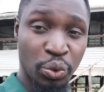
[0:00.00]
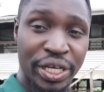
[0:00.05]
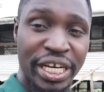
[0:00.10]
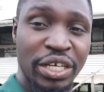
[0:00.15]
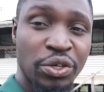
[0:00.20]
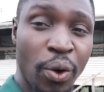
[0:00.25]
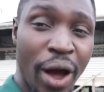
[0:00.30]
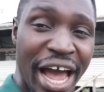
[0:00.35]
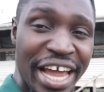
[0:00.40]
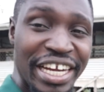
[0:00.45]
we
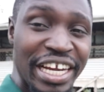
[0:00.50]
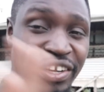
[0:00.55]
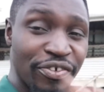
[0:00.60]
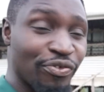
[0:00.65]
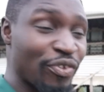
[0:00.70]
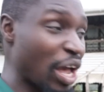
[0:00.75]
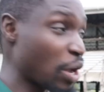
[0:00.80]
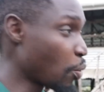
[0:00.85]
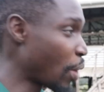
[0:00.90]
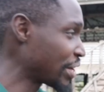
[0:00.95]
need to
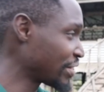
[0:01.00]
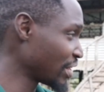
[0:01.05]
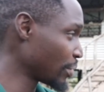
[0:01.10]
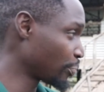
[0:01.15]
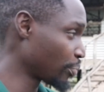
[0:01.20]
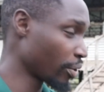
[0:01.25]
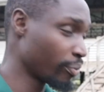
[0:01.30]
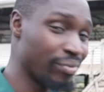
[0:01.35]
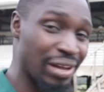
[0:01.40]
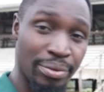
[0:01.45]
identify what the
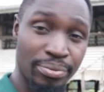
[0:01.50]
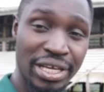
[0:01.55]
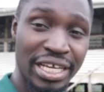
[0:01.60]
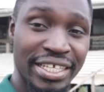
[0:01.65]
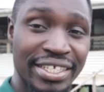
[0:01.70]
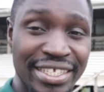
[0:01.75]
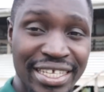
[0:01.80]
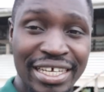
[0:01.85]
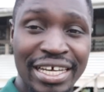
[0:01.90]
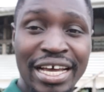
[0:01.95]
problem
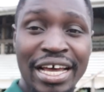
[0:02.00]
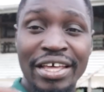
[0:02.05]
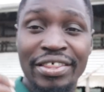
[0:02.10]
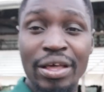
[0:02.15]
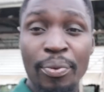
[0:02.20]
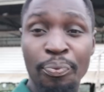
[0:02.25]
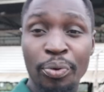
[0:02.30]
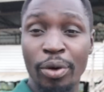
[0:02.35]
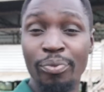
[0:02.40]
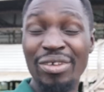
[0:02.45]
is.
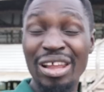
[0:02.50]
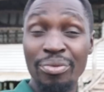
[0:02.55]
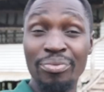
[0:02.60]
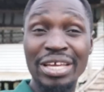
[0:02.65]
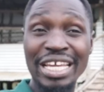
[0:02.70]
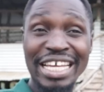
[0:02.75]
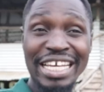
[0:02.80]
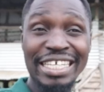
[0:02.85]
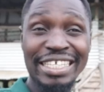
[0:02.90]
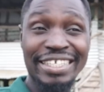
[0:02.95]
The problem
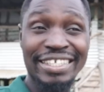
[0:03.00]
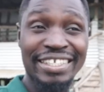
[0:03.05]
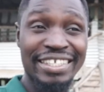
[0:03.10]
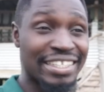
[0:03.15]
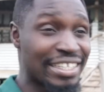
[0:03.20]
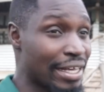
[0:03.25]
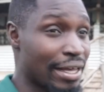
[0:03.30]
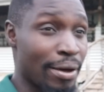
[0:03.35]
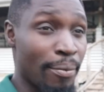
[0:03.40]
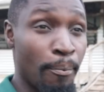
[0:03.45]
is
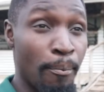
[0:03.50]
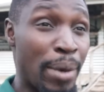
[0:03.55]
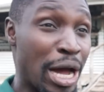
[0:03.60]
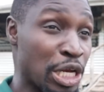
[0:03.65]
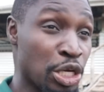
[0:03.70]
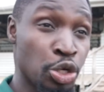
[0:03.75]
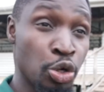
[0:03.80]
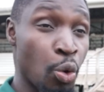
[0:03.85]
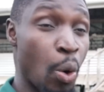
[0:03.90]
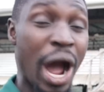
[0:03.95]

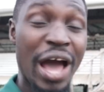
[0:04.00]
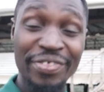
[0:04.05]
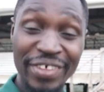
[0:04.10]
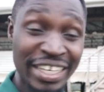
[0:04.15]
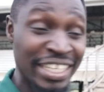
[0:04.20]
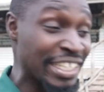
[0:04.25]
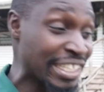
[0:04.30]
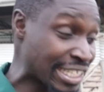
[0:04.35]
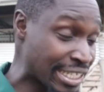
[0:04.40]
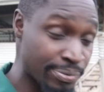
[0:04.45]
manure that is